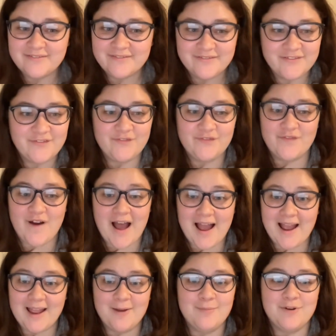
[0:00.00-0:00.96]

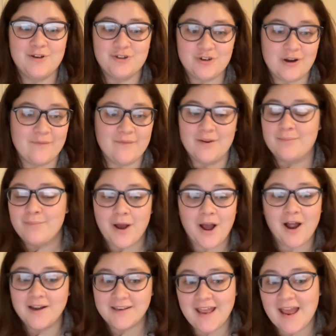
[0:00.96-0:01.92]
vibe driven
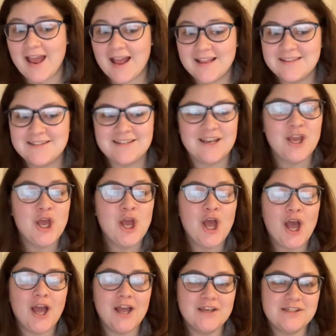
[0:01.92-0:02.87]
podcast
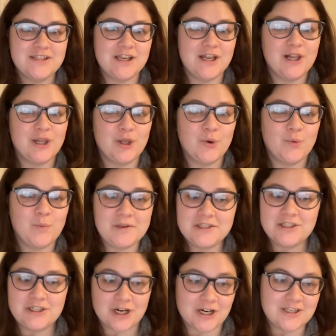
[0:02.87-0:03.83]
until we
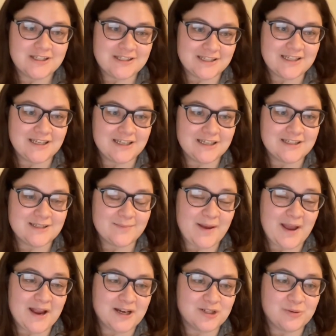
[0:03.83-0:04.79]
start seeing some
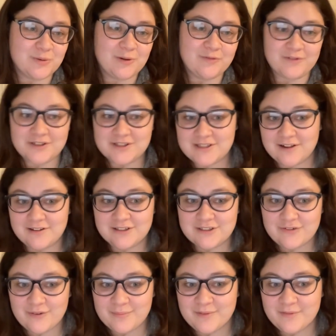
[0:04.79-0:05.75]
actual results
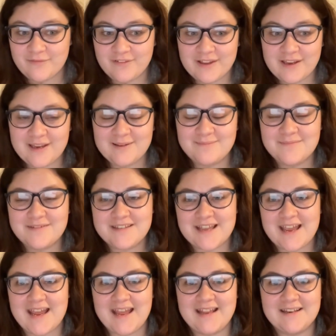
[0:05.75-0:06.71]
from the Flames.
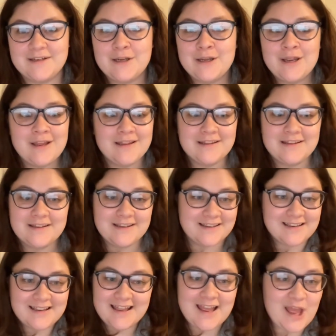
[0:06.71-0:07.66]
And
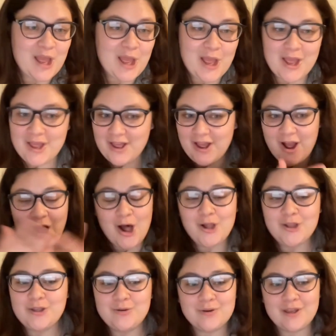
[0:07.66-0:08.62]

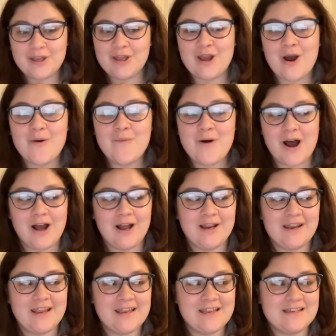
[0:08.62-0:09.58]
all you can go
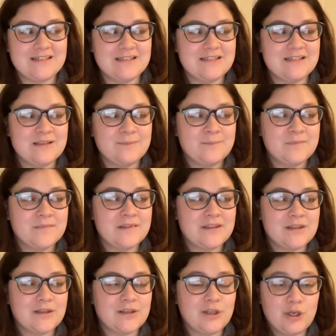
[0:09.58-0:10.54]
on is,
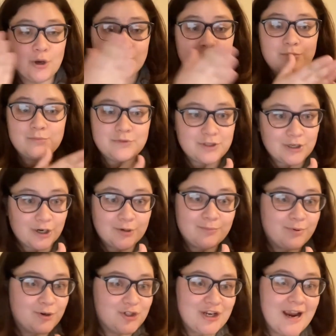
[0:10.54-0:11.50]
you know,
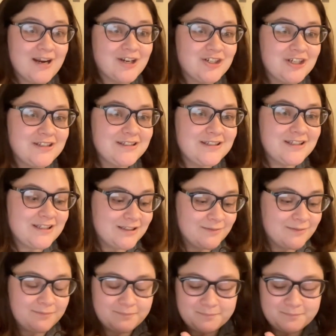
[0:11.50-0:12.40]
certain projections,